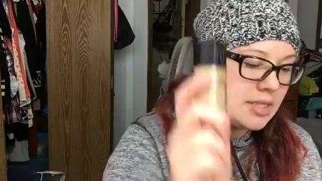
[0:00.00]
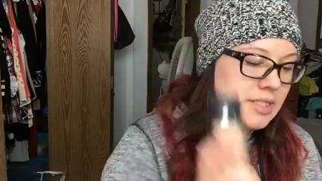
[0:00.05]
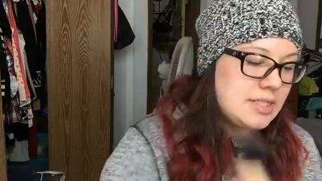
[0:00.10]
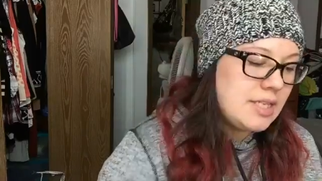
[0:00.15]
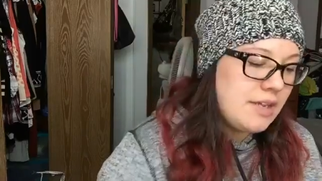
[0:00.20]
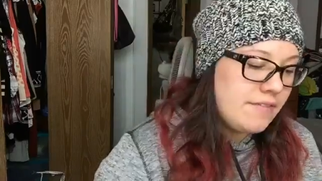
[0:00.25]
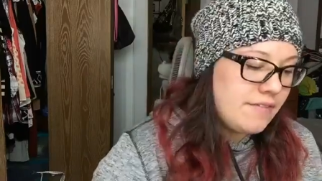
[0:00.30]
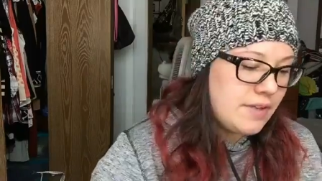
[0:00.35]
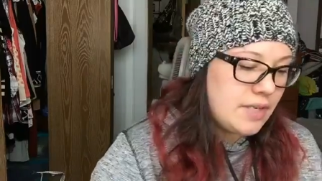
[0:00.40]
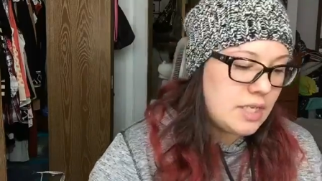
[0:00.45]

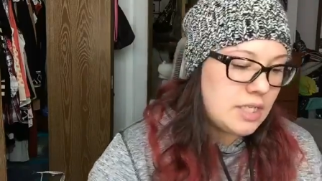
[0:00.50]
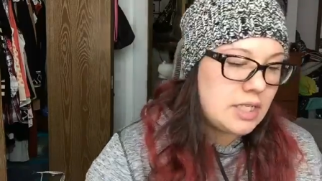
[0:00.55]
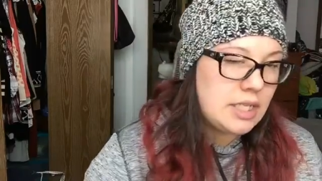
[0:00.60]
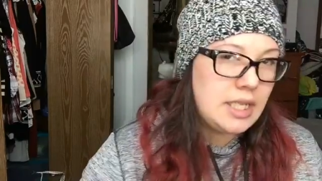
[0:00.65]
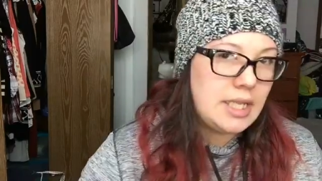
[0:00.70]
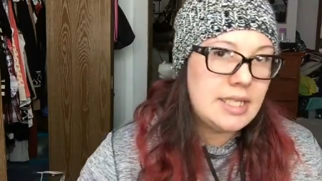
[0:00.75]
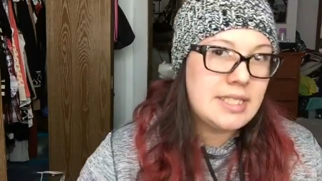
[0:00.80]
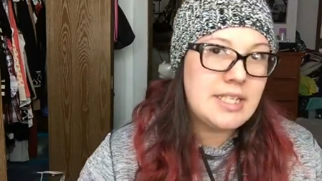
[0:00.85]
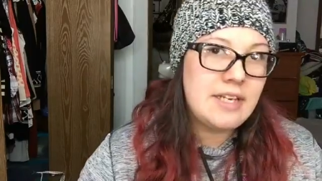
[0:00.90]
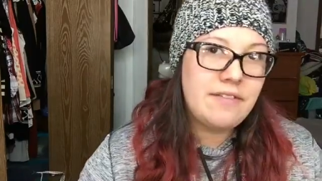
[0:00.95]

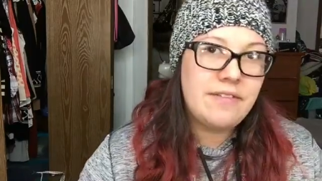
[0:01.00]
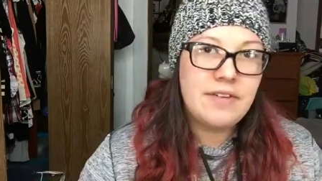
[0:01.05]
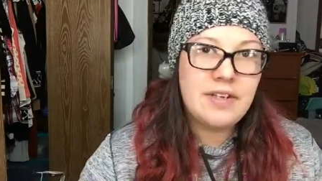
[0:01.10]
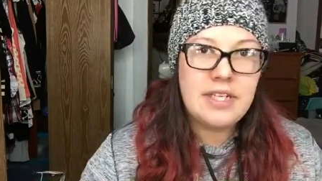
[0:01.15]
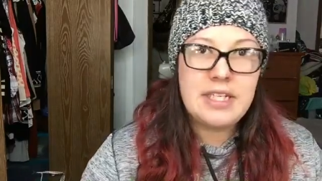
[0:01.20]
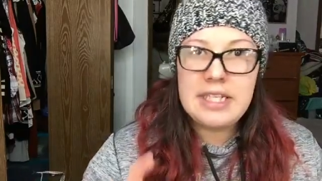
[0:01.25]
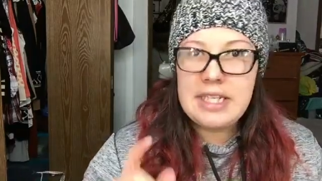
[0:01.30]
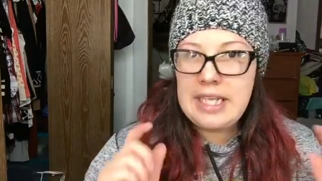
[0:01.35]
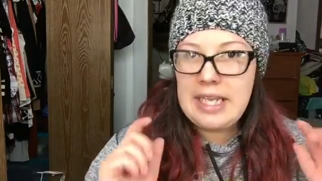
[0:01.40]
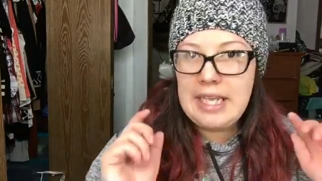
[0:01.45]
definitely
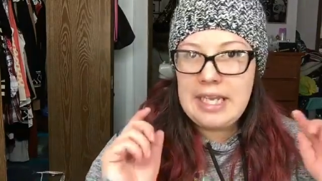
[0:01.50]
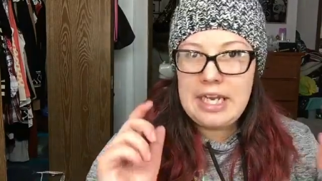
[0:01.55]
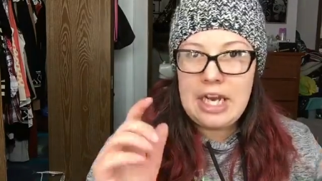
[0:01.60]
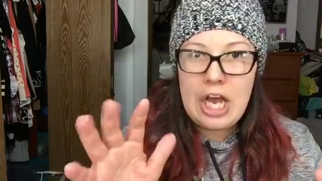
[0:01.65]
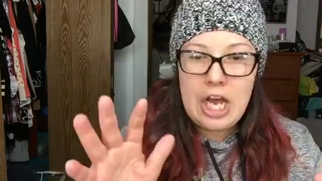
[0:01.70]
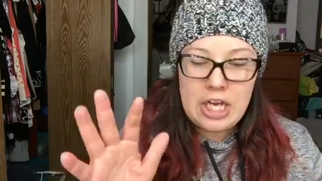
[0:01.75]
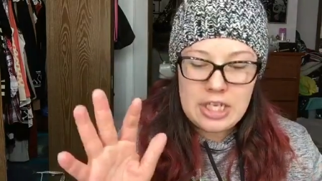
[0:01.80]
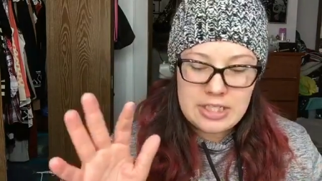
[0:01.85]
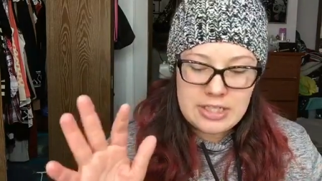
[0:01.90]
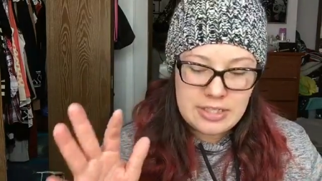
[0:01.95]
an
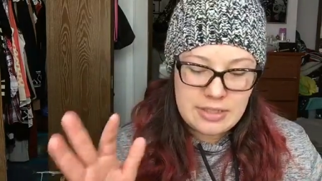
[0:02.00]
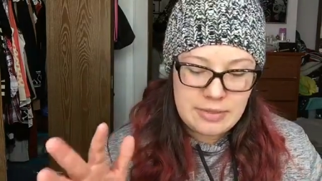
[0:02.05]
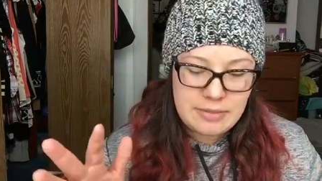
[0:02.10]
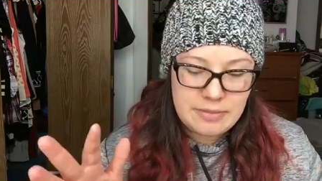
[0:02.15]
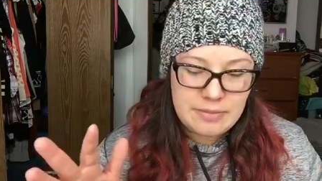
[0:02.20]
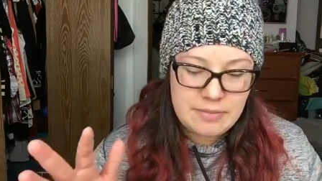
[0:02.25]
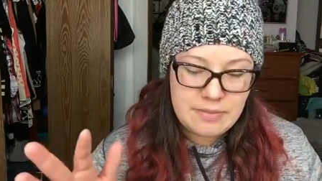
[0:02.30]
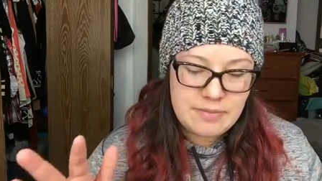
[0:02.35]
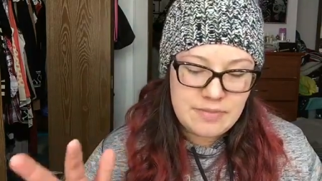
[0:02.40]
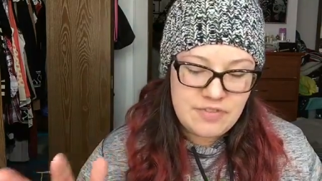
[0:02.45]

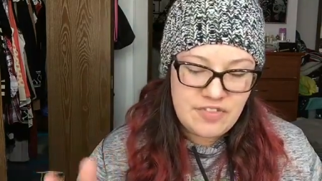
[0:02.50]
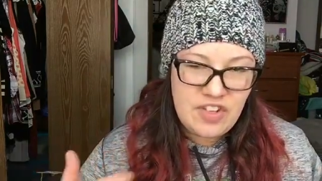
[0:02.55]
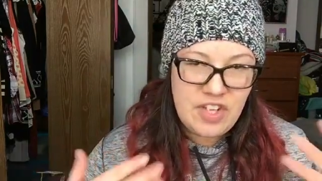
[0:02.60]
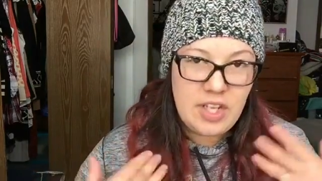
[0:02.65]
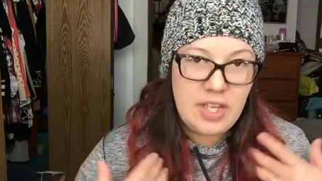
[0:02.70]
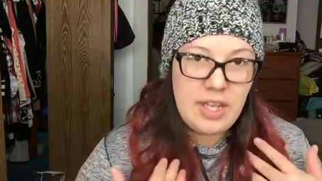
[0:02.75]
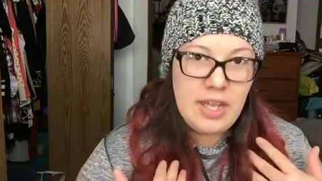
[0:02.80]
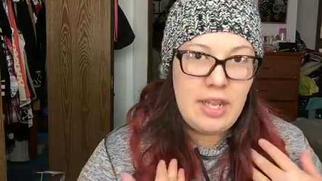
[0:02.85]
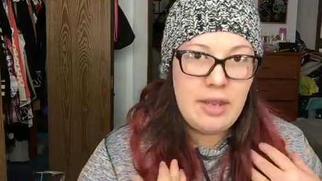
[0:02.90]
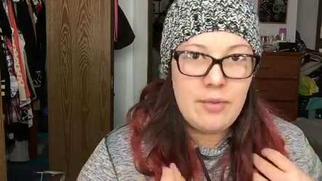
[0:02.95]
awesome
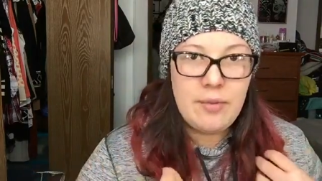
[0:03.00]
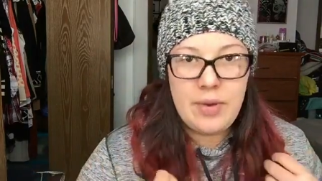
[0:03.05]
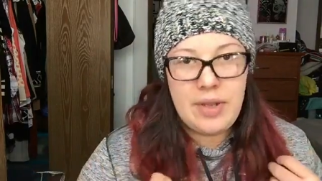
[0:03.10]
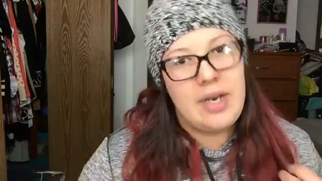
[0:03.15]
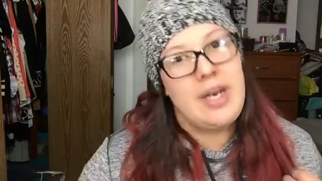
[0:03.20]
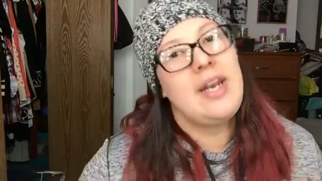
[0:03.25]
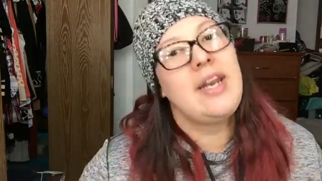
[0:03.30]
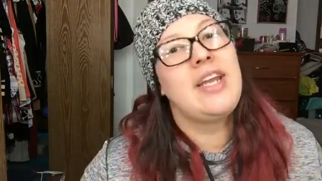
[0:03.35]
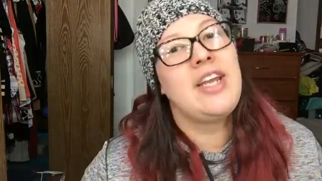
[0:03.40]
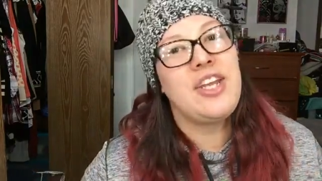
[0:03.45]
feeling
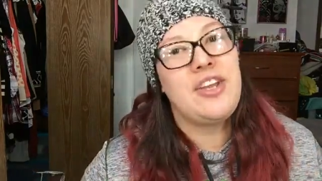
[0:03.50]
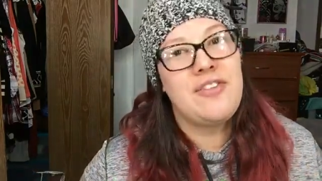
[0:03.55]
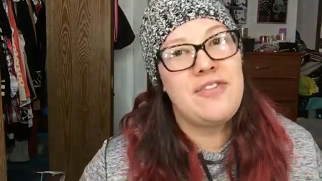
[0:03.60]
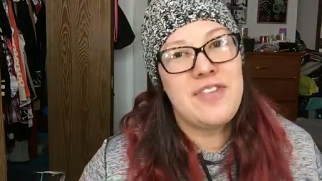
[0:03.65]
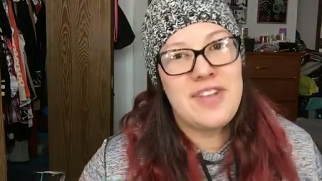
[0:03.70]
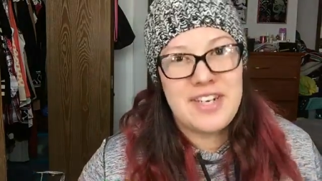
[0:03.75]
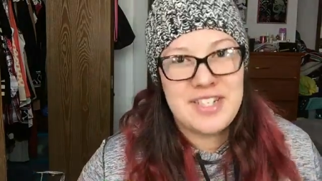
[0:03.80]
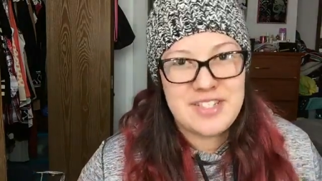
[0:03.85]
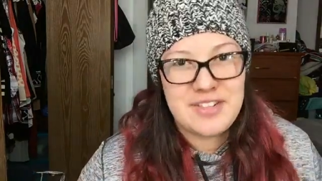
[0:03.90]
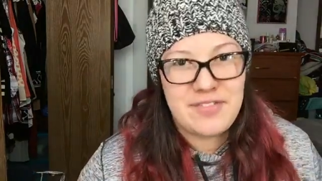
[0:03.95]
when you
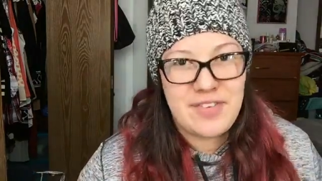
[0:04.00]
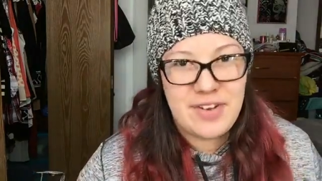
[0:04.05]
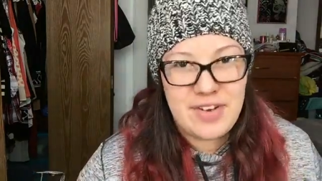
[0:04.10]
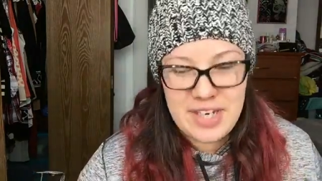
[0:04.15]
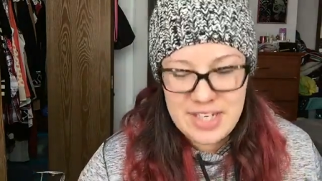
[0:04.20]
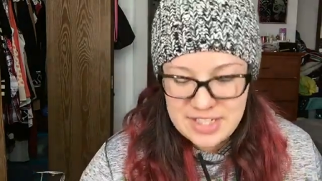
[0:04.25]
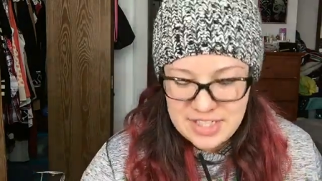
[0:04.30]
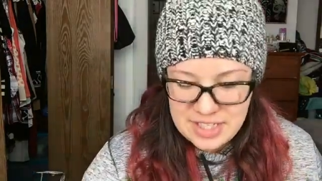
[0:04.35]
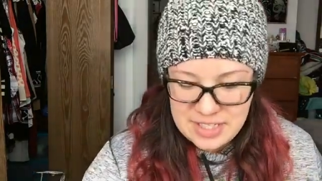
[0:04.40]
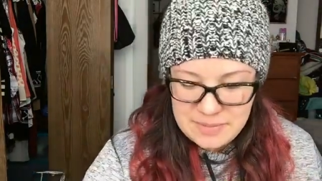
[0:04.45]
finish a
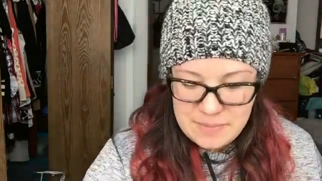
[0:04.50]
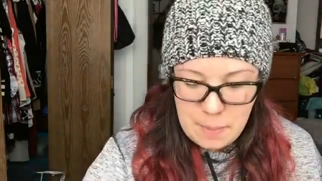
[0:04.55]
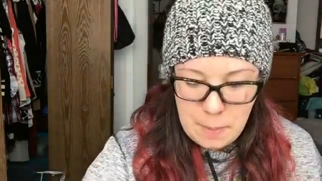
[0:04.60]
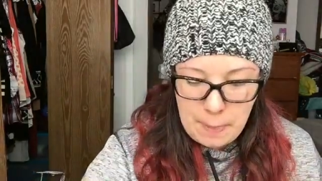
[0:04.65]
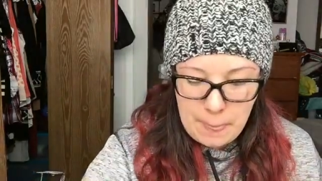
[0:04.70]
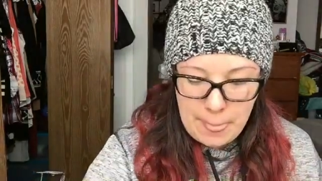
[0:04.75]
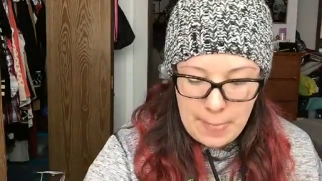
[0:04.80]
foundation.